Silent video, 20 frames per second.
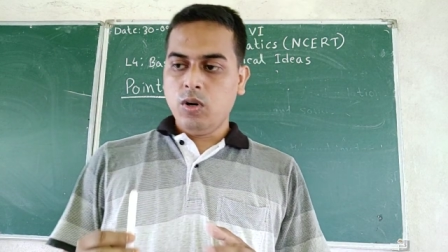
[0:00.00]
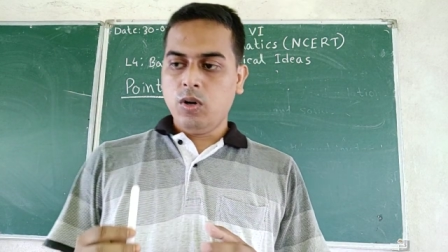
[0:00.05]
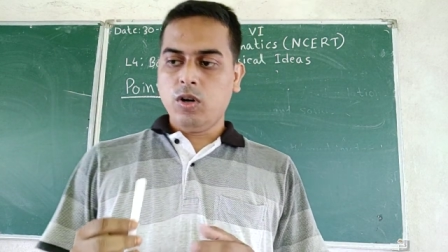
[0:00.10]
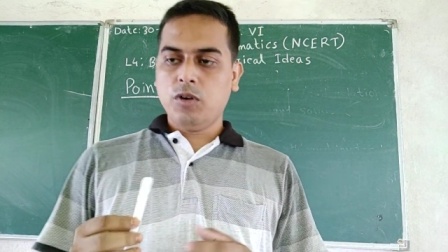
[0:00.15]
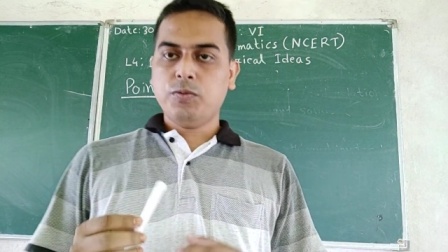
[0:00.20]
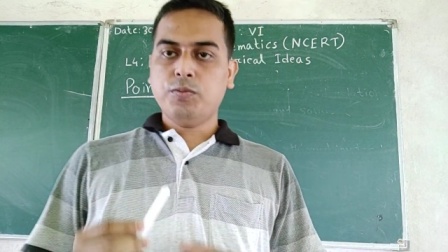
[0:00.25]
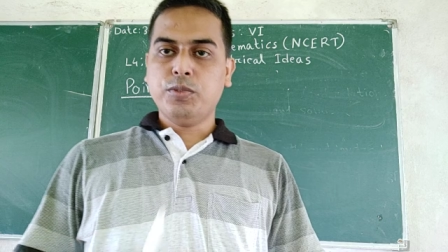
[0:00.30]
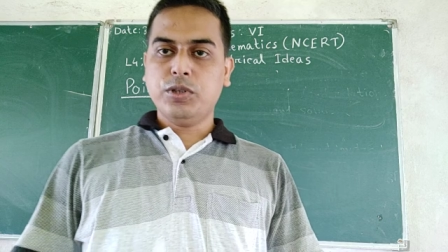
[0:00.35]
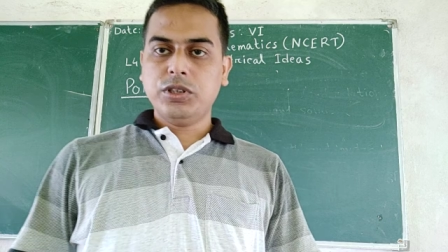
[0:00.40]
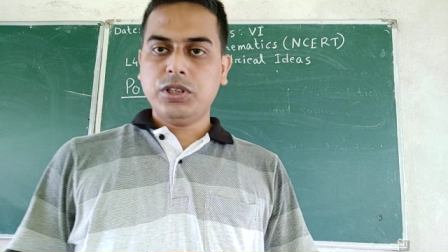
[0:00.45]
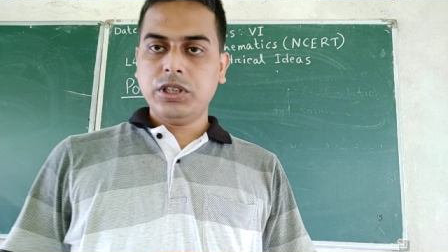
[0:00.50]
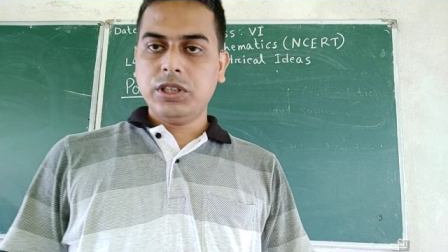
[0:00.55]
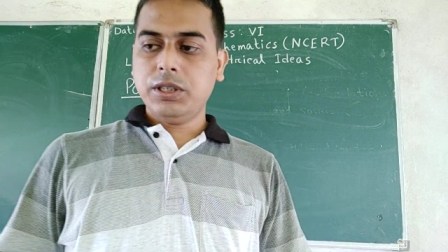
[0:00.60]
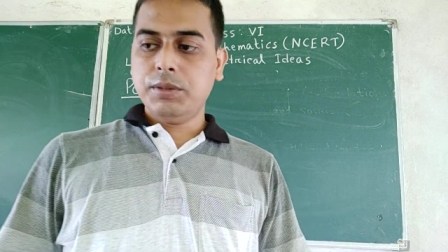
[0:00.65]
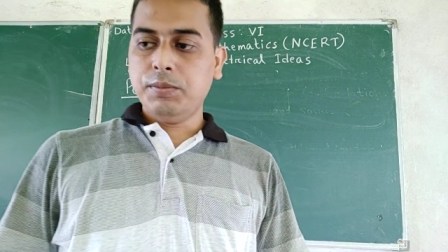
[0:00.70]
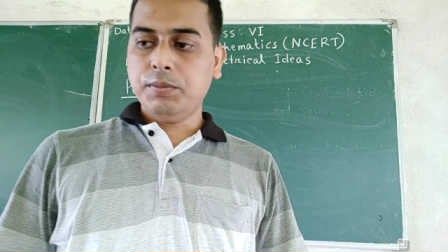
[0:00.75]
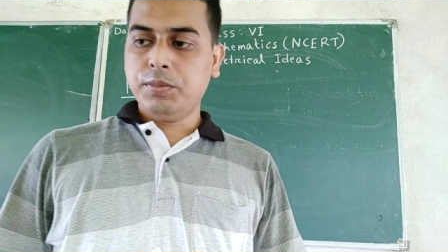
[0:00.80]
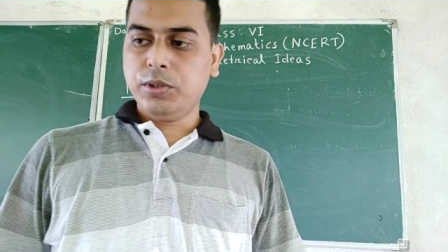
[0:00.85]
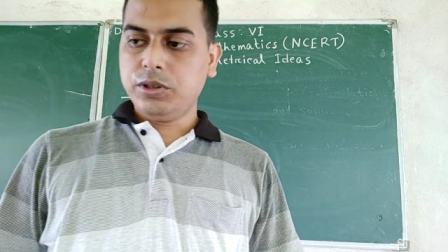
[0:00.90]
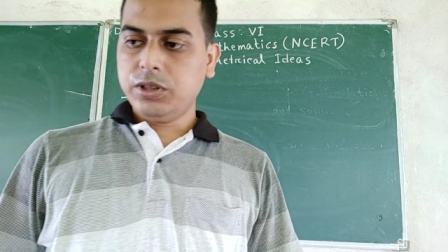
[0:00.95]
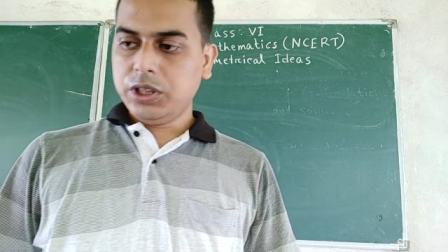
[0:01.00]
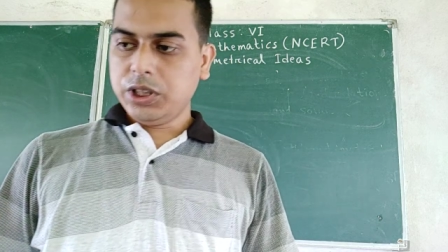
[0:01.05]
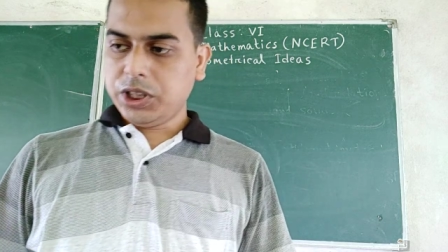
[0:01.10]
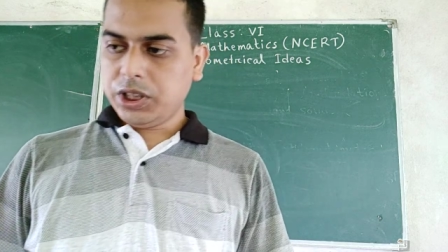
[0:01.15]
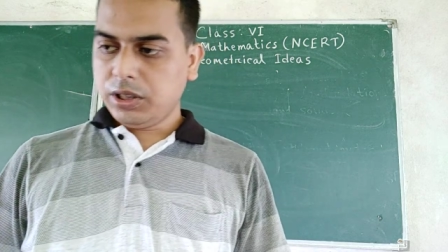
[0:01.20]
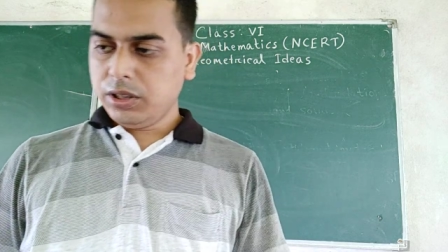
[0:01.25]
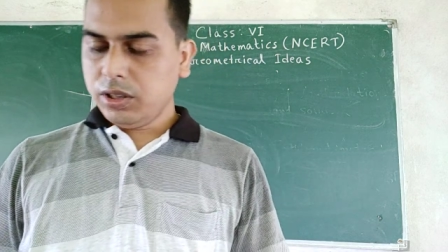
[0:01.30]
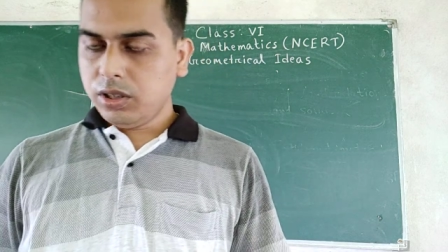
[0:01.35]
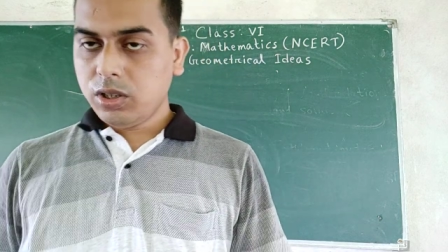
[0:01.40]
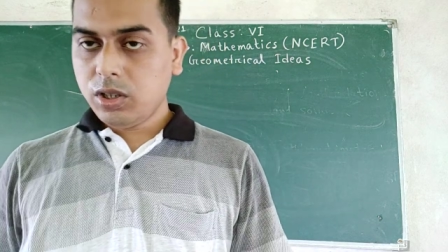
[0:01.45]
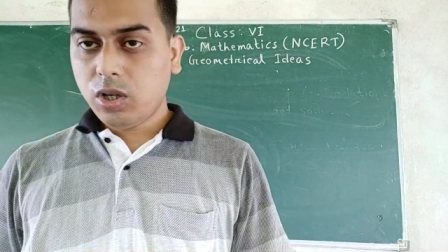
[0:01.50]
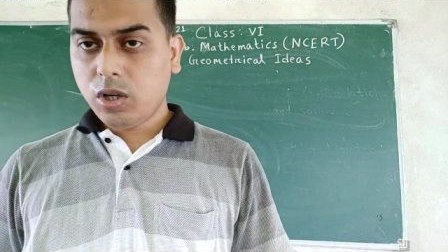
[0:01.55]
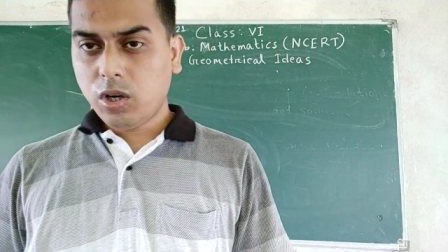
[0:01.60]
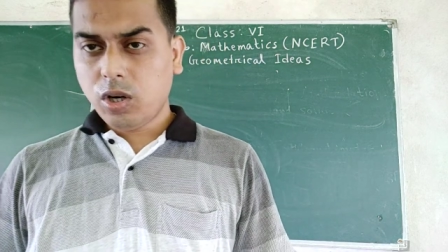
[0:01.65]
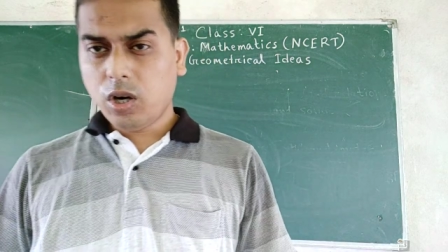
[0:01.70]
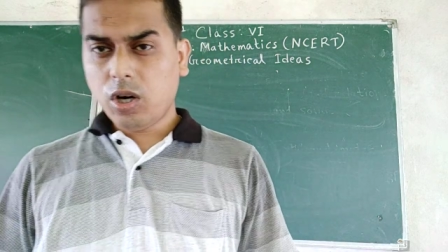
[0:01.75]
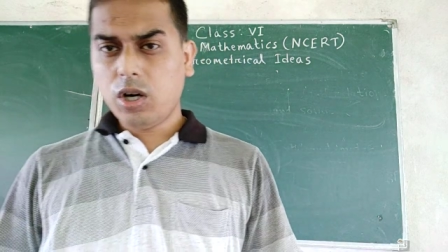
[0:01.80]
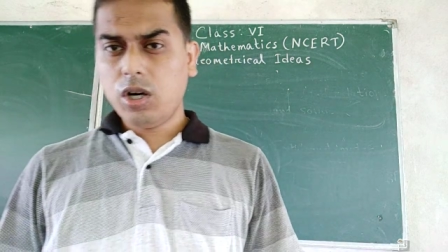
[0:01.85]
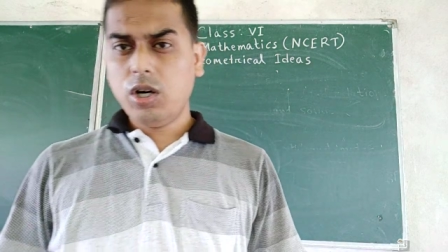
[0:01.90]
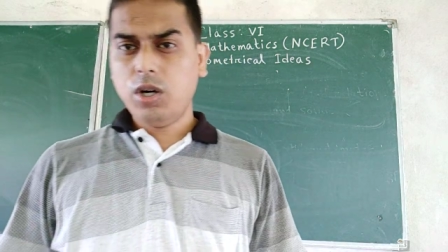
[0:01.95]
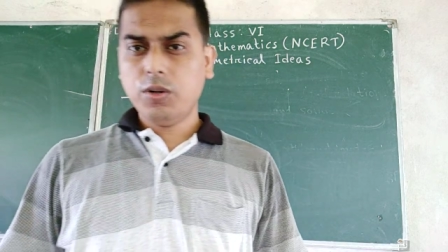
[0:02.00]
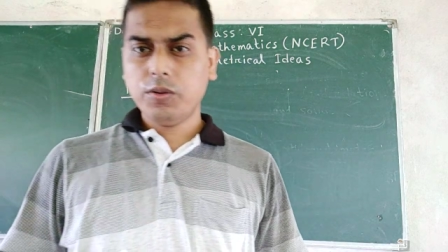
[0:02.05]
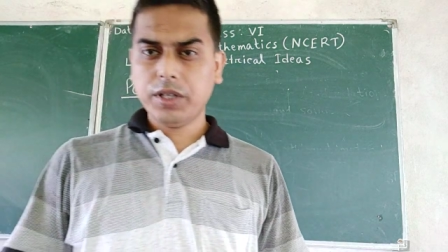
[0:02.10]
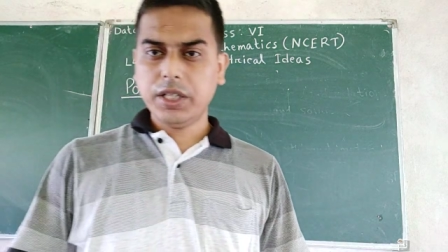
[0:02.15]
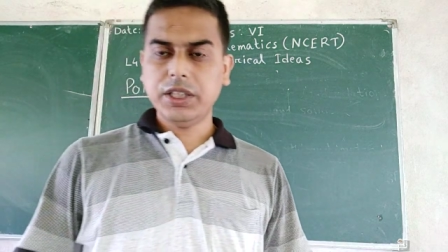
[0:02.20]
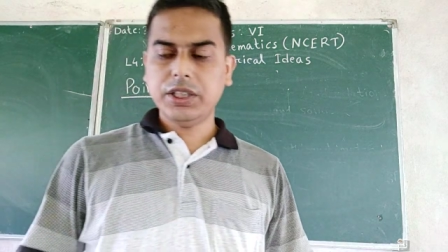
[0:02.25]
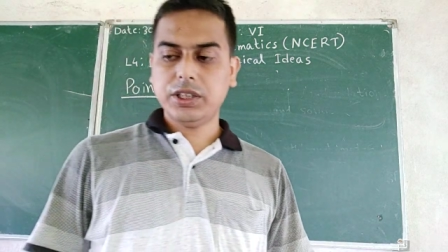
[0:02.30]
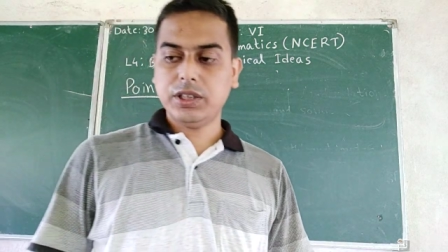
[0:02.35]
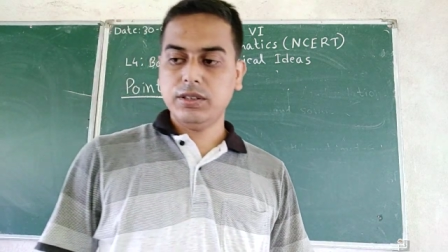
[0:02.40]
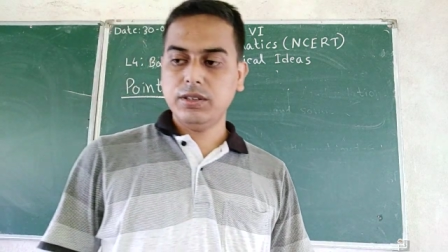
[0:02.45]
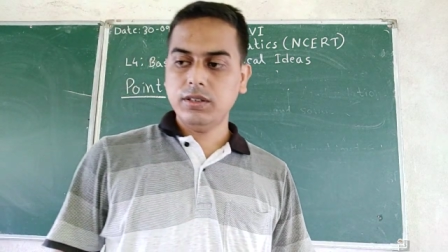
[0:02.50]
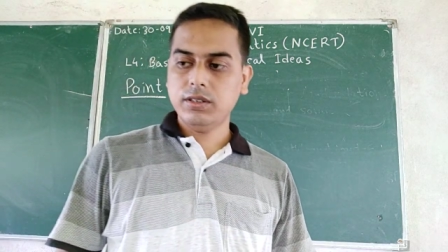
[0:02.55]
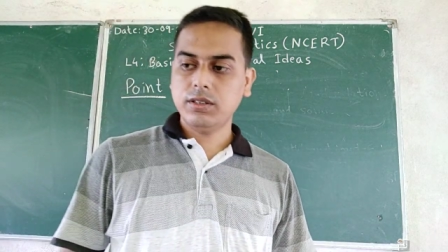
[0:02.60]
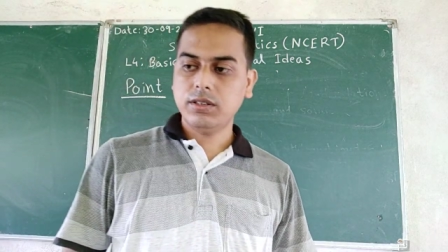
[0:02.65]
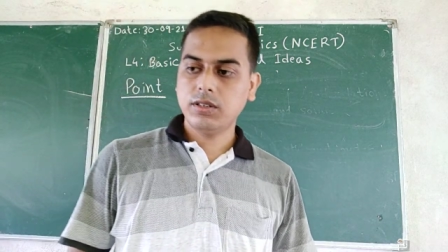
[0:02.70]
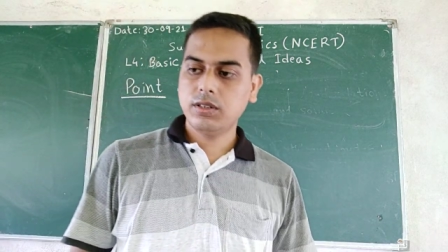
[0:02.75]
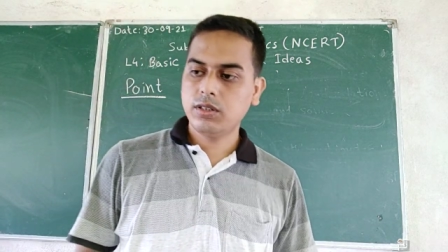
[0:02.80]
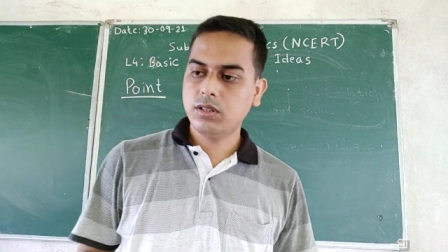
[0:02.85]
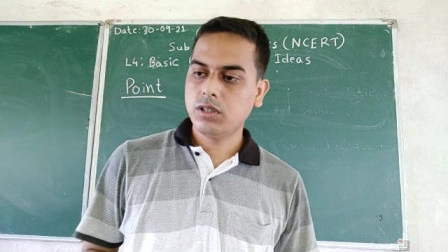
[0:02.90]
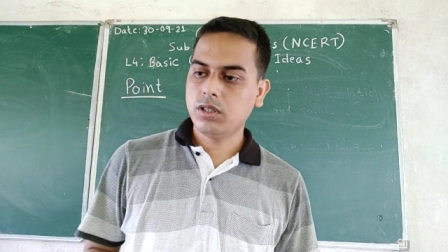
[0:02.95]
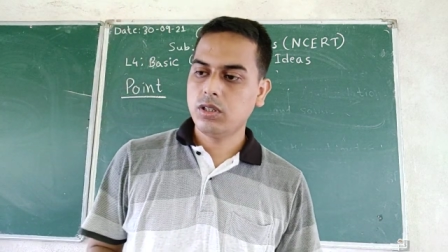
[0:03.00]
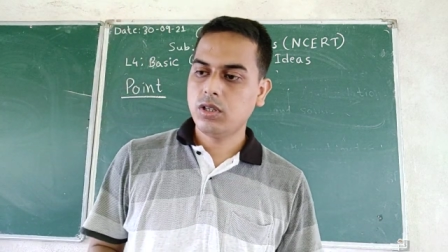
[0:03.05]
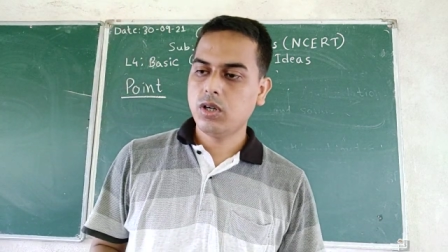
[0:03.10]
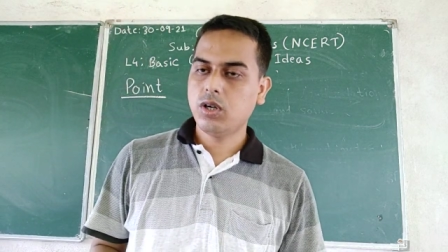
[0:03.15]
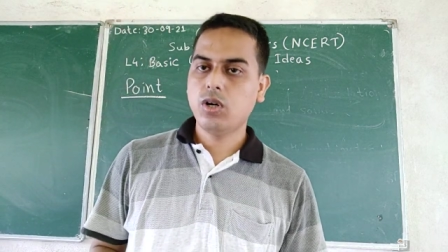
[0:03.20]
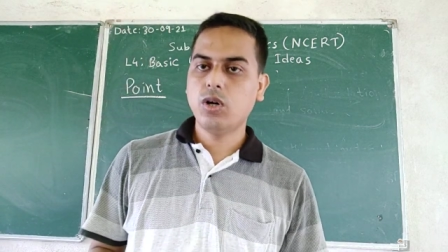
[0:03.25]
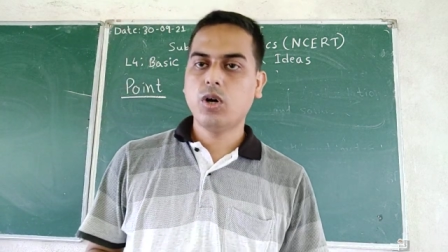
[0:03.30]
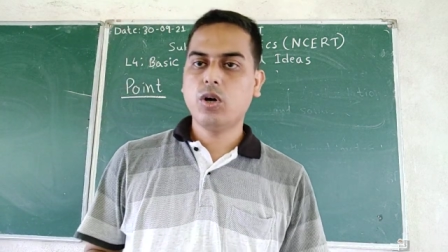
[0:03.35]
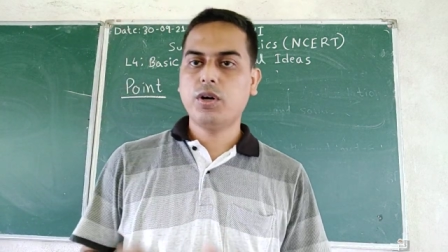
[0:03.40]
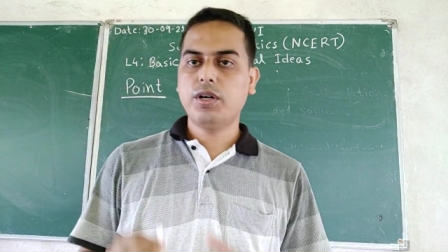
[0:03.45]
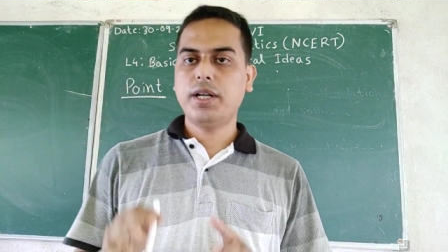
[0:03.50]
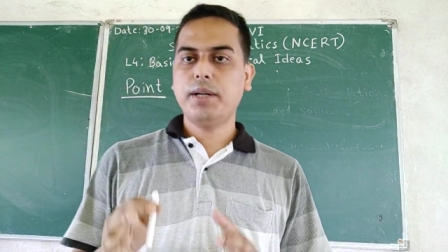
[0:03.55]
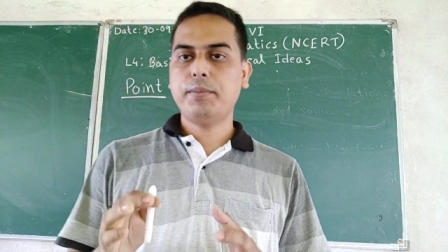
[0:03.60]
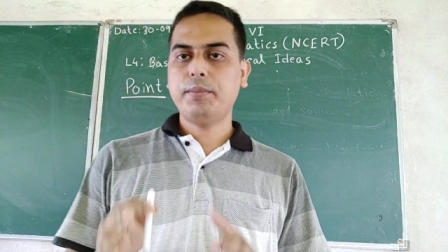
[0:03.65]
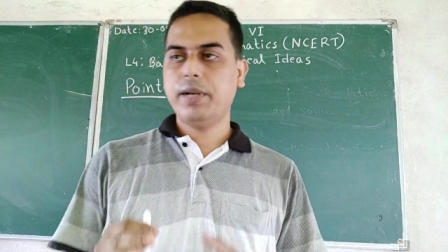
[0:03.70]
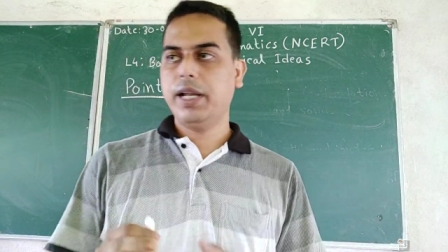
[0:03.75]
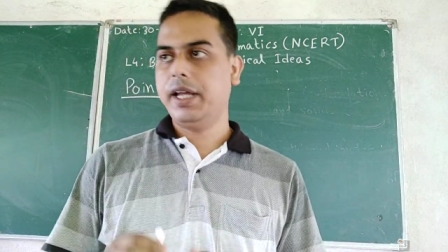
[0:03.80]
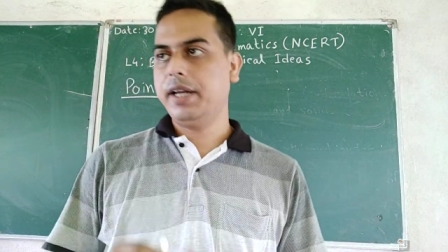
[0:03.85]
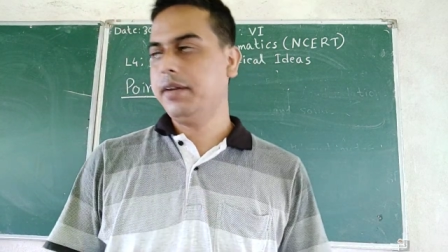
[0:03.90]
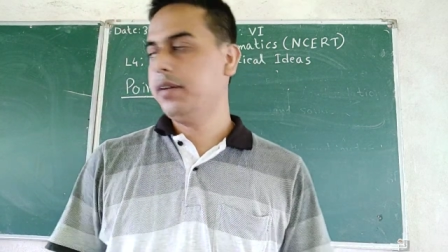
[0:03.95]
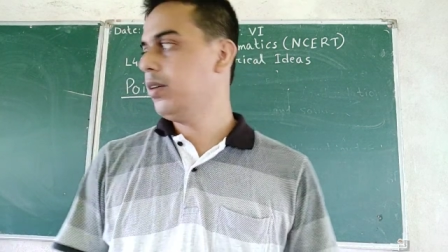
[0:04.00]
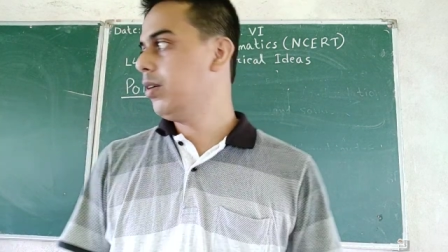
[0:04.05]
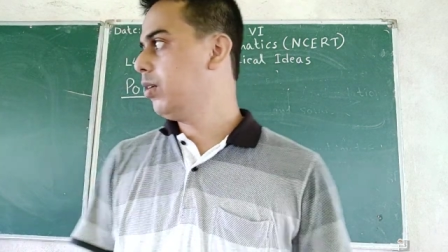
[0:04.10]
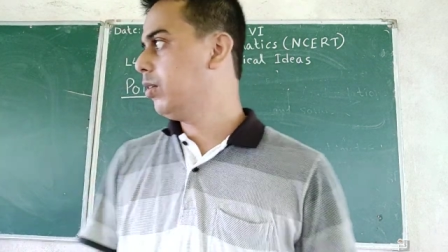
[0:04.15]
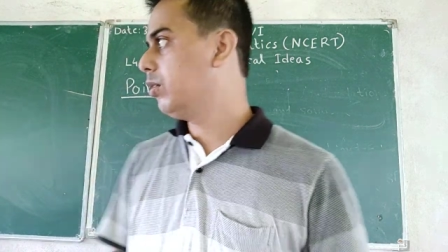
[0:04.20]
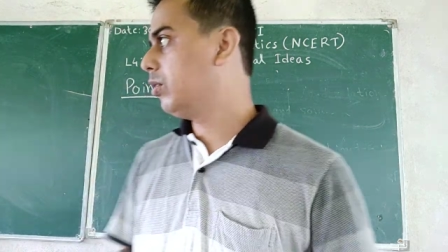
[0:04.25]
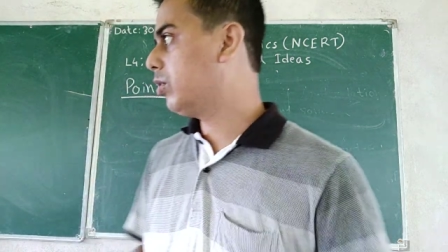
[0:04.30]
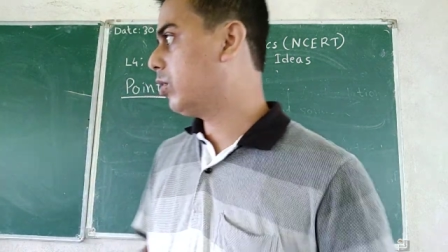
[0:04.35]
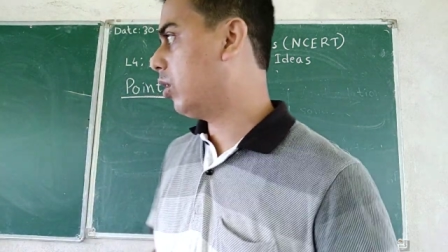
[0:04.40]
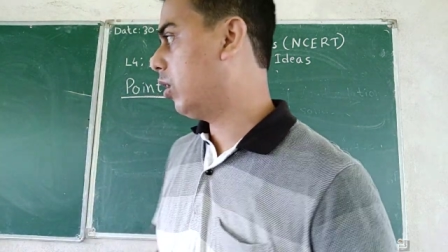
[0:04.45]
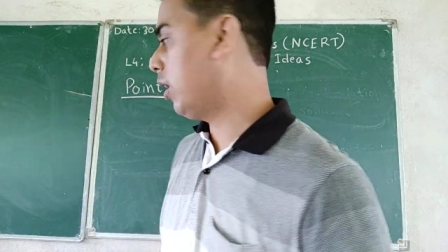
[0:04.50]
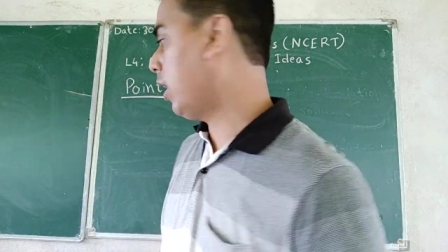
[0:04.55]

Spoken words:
of position or location on a plane. So